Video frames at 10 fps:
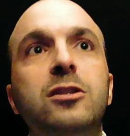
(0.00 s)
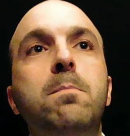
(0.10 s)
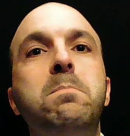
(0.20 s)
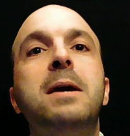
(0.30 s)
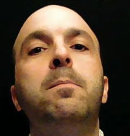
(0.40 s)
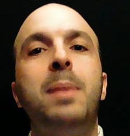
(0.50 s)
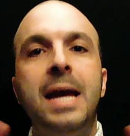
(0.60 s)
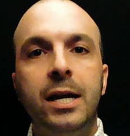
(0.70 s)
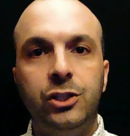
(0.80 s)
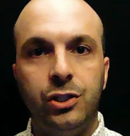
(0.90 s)
the big
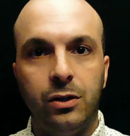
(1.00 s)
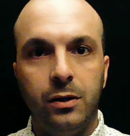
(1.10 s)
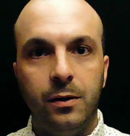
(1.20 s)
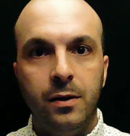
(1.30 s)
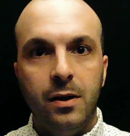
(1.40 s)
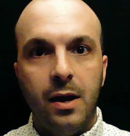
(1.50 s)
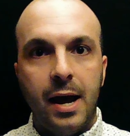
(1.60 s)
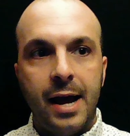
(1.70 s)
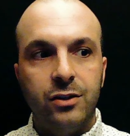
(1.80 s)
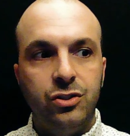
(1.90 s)
picture
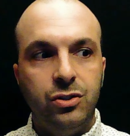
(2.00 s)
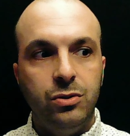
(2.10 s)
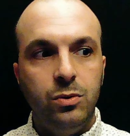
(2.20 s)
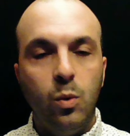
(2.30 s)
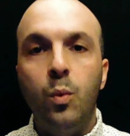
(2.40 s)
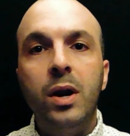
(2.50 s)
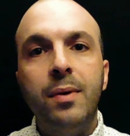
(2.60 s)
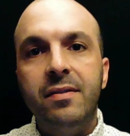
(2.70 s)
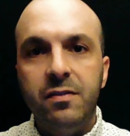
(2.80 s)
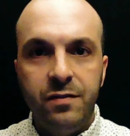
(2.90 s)
as to where
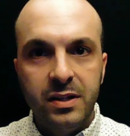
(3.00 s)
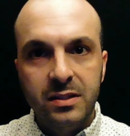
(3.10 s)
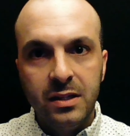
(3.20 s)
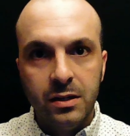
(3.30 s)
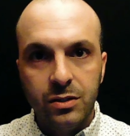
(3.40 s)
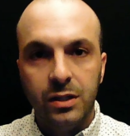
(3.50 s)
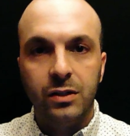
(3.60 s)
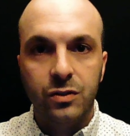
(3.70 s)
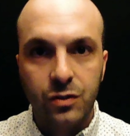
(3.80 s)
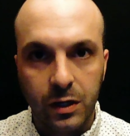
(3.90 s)
Revit fits into
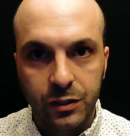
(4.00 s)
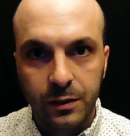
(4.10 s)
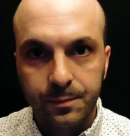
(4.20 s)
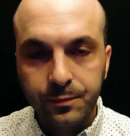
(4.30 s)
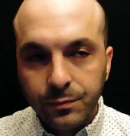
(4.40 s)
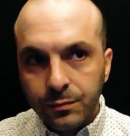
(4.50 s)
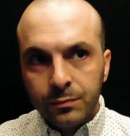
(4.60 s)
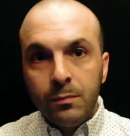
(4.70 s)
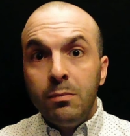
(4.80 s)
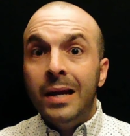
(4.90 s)
construction.
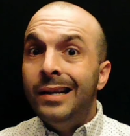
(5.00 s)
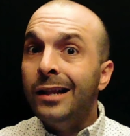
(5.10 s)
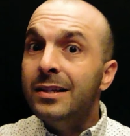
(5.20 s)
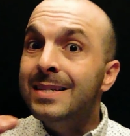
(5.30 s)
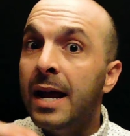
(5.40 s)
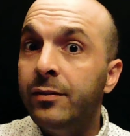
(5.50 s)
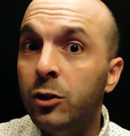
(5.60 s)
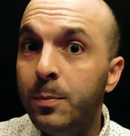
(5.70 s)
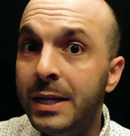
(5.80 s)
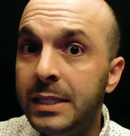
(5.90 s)
Now let's dive a
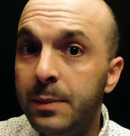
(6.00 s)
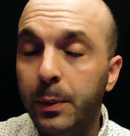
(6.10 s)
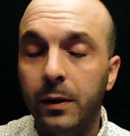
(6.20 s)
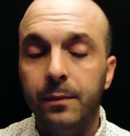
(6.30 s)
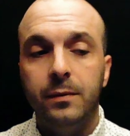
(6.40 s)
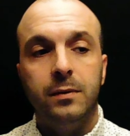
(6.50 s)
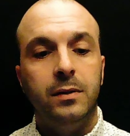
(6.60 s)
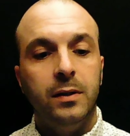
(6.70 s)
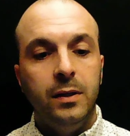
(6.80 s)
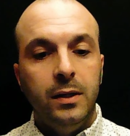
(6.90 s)
little bit deeper.
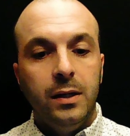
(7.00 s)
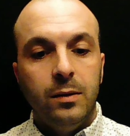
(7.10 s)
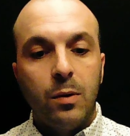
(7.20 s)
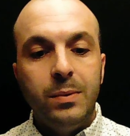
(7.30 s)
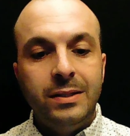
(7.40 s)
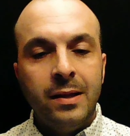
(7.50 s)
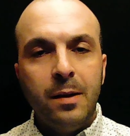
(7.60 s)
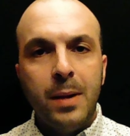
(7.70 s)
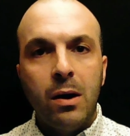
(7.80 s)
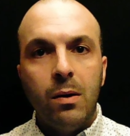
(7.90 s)
When we think
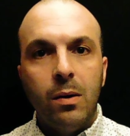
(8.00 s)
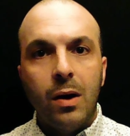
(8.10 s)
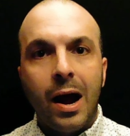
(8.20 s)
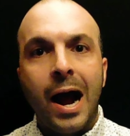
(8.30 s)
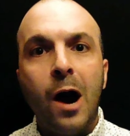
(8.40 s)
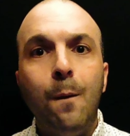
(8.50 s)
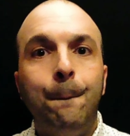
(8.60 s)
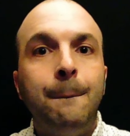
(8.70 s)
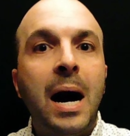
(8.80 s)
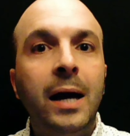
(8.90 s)
about how
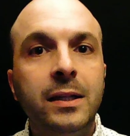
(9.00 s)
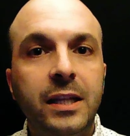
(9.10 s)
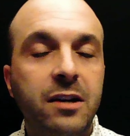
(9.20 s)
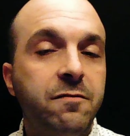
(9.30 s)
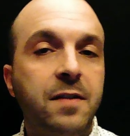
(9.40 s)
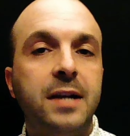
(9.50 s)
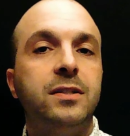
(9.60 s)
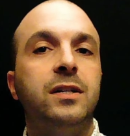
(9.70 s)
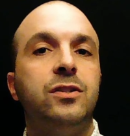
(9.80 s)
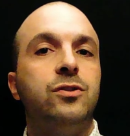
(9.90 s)
modeling affects a
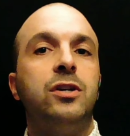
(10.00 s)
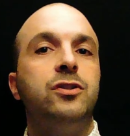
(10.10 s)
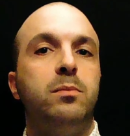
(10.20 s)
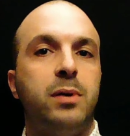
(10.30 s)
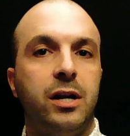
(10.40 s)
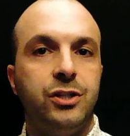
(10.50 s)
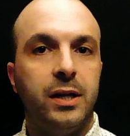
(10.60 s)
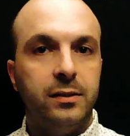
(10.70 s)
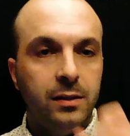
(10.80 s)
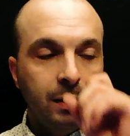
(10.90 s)
construction
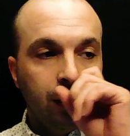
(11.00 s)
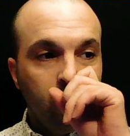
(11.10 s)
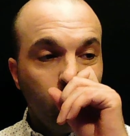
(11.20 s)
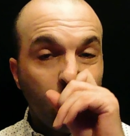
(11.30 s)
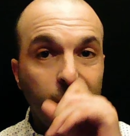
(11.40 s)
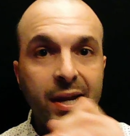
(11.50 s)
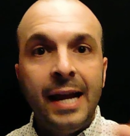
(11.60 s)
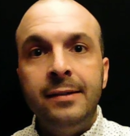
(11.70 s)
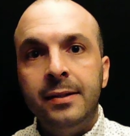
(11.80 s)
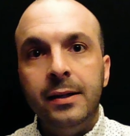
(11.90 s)
project, well, we
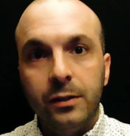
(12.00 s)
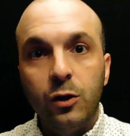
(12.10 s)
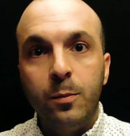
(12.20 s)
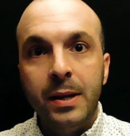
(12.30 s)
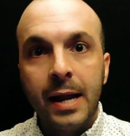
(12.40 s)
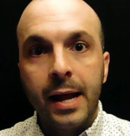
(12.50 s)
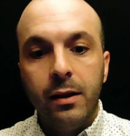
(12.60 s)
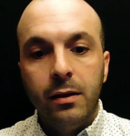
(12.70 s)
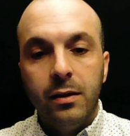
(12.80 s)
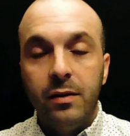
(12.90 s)
hinted a little bit at
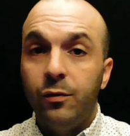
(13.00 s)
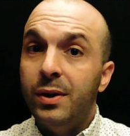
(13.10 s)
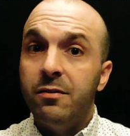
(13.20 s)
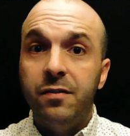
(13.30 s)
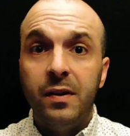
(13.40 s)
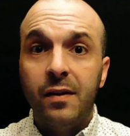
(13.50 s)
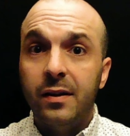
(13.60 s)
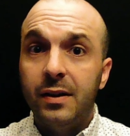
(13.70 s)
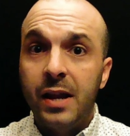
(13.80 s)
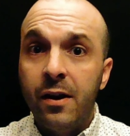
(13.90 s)
if we can figure
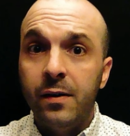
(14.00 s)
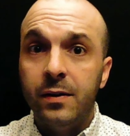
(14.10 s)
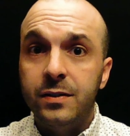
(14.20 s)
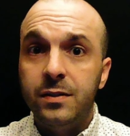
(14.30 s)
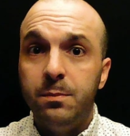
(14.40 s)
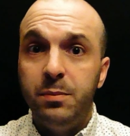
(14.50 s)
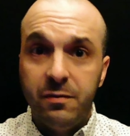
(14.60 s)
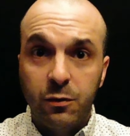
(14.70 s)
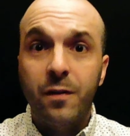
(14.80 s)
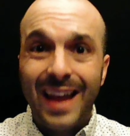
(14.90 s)
out errors
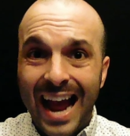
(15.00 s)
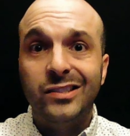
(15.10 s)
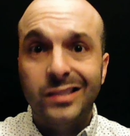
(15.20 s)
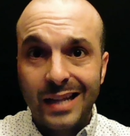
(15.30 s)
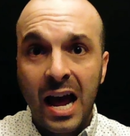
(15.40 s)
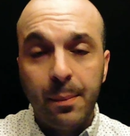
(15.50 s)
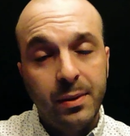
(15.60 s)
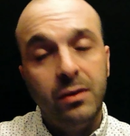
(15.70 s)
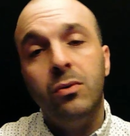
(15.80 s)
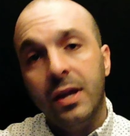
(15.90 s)
before they actually
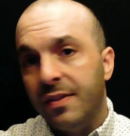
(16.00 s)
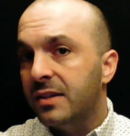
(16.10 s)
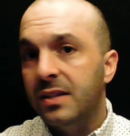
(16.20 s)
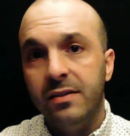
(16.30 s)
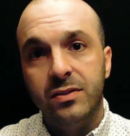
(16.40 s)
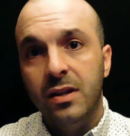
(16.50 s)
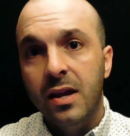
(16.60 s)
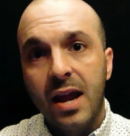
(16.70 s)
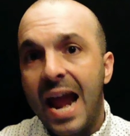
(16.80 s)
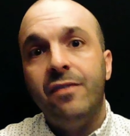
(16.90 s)
happen, okay, that saves
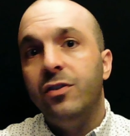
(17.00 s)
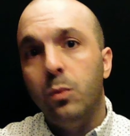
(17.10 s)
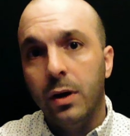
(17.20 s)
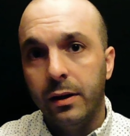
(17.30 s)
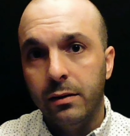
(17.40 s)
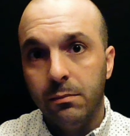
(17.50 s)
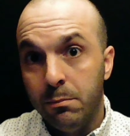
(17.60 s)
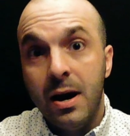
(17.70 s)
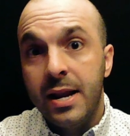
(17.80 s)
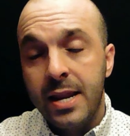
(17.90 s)
everyone
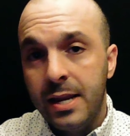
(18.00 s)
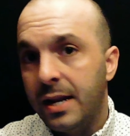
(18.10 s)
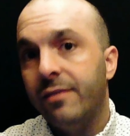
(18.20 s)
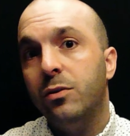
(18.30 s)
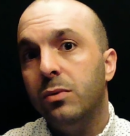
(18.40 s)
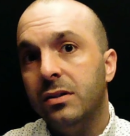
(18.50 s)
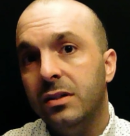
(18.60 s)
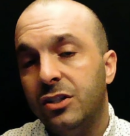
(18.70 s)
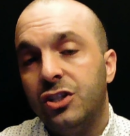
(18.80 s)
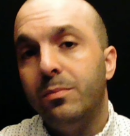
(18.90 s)
money and everyone,
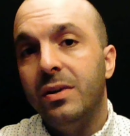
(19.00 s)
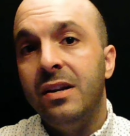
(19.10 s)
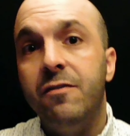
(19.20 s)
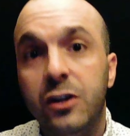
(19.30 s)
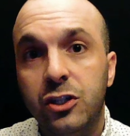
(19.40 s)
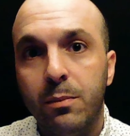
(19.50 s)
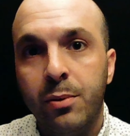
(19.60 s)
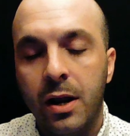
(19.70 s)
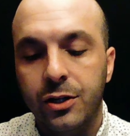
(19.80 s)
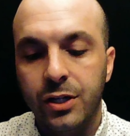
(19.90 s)
it's just an efficient
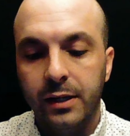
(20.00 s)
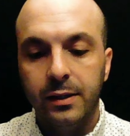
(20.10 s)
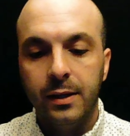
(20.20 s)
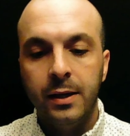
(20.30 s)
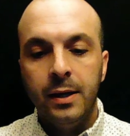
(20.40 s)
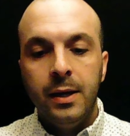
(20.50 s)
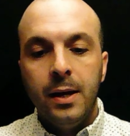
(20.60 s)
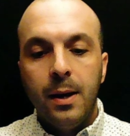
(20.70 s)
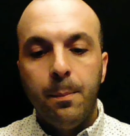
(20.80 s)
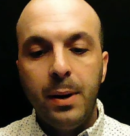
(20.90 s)
project.
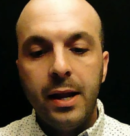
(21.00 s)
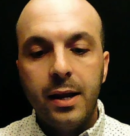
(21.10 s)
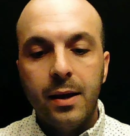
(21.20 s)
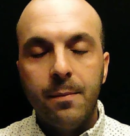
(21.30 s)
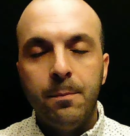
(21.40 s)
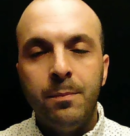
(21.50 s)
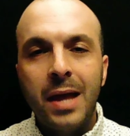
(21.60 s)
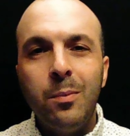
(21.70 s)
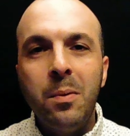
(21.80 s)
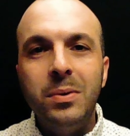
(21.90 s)
But
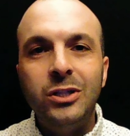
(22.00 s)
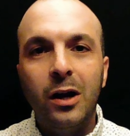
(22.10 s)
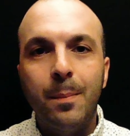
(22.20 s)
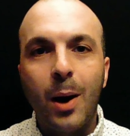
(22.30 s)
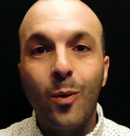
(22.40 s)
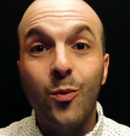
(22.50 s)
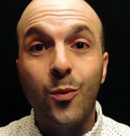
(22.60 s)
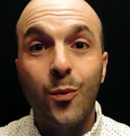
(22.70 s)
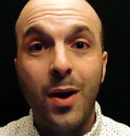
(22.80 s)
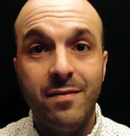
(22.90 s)
now when we talk about
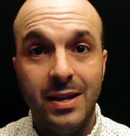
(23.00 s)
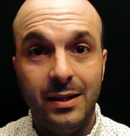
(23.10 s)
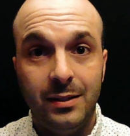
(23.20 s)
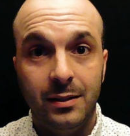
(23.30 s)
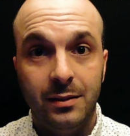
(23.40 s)
Revit,